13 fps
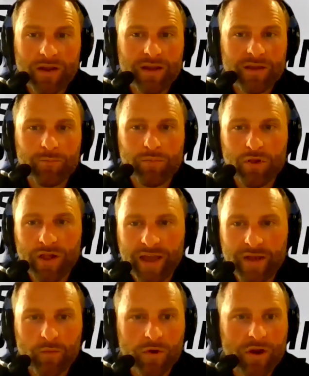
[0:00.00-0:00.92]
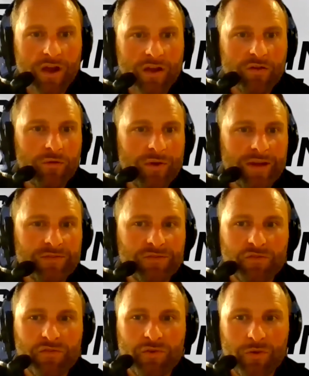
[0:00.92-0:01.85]
going to complain we're not going
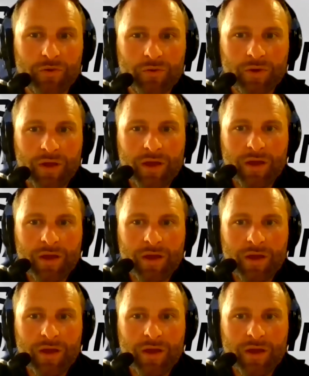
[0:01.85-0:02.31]
to